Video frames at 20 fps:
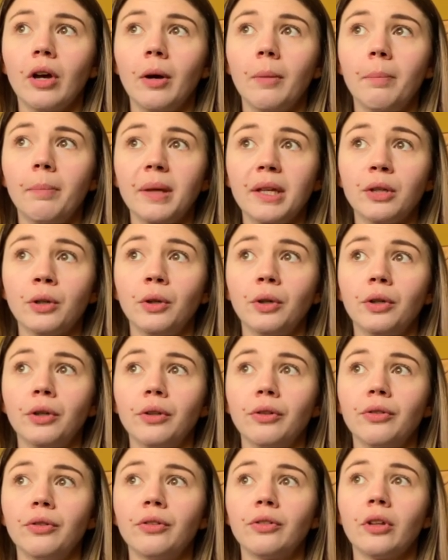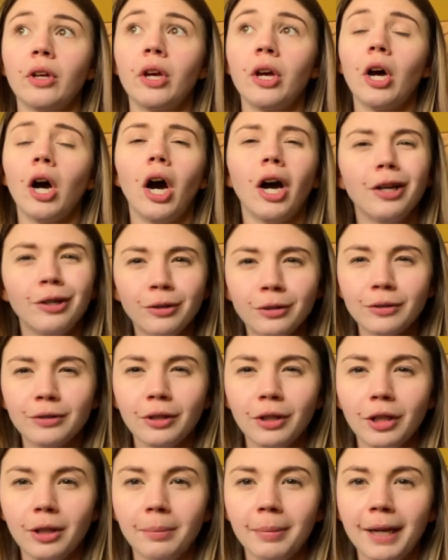because I looked
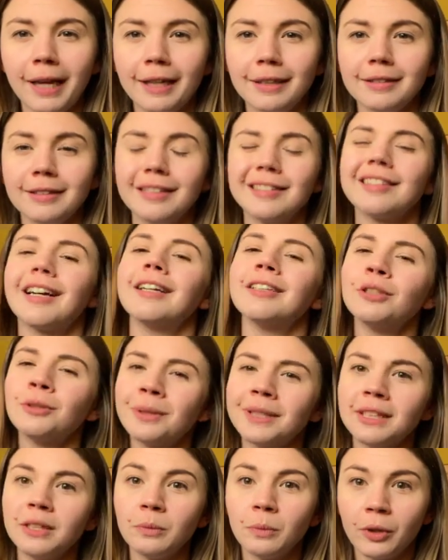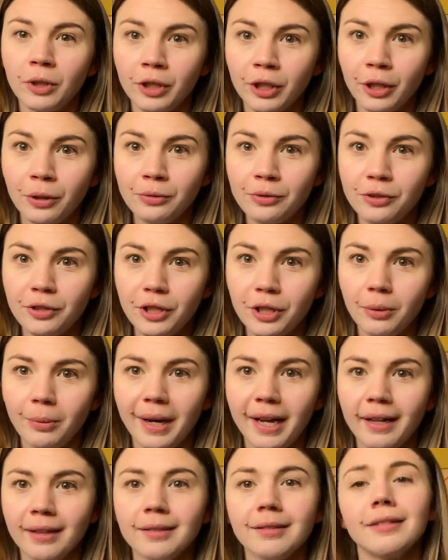at other places. I knew I didn't want to go to the
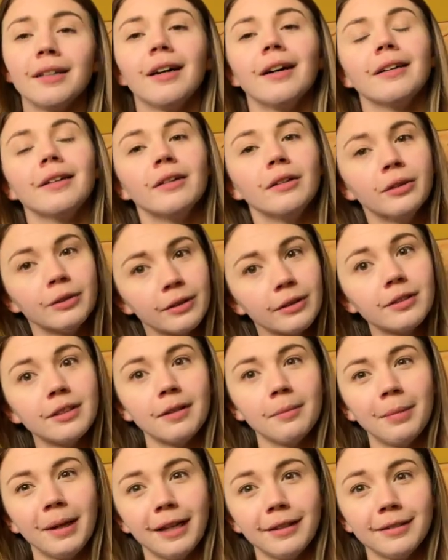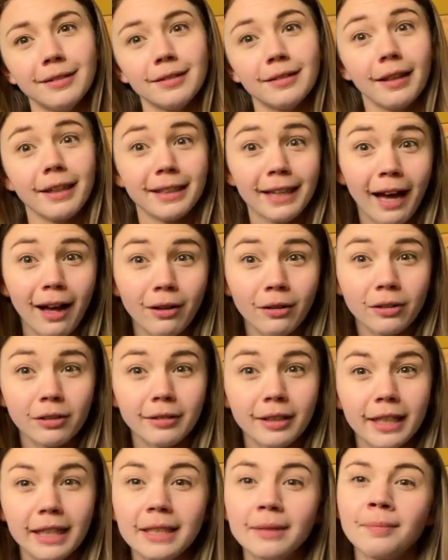US. I'd looked at places like
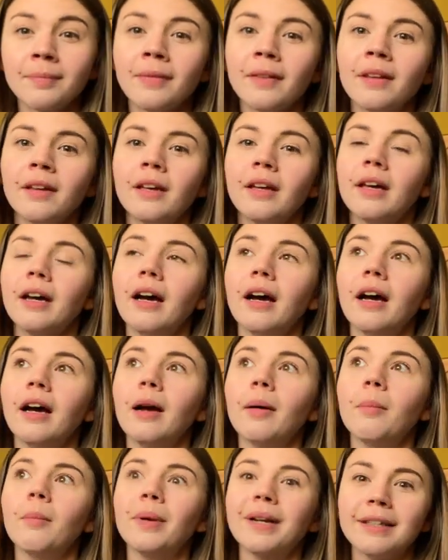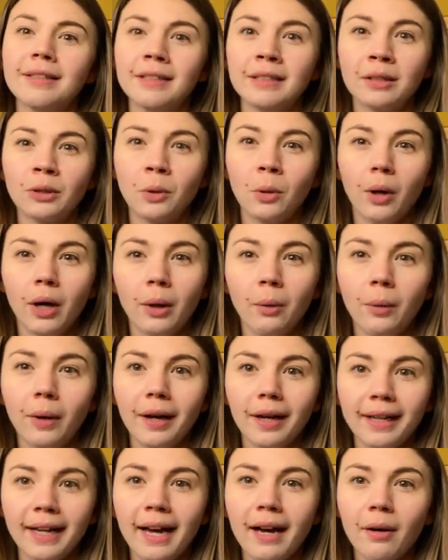Calgary, but it didn't quite
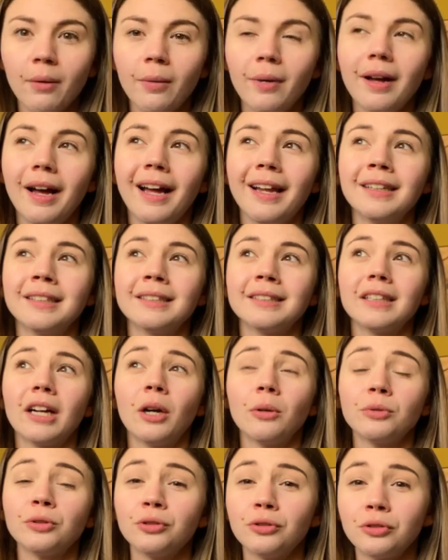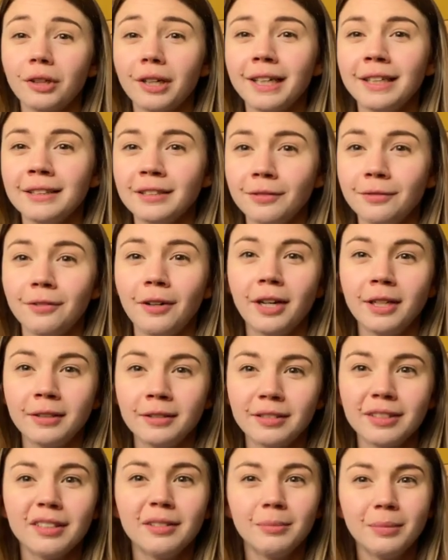work out, and I was struggling to
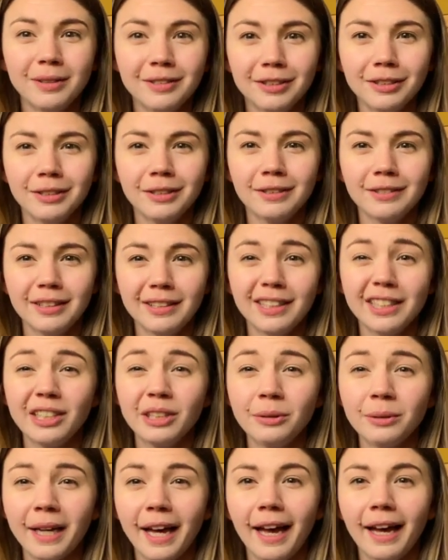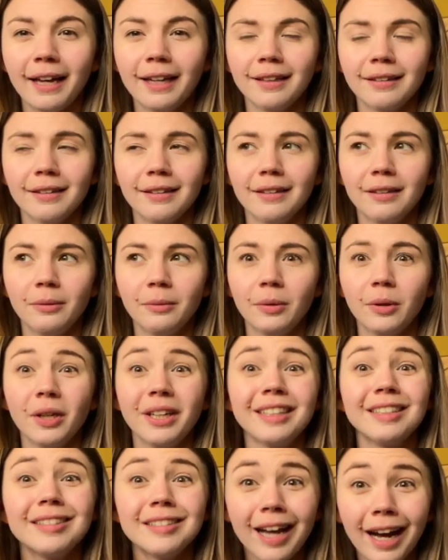find positions in the UK that were
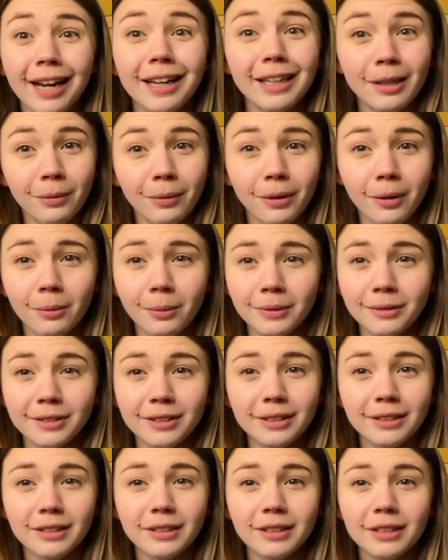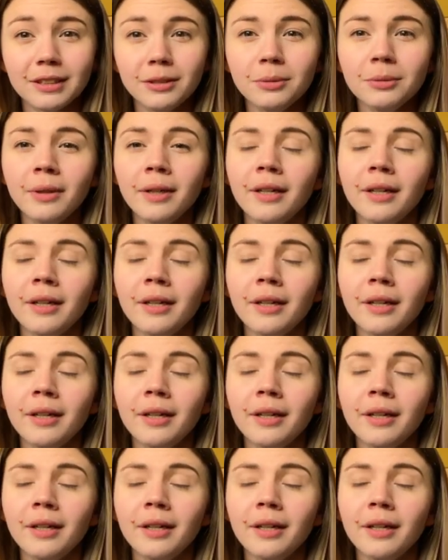exactly what I wanted to do.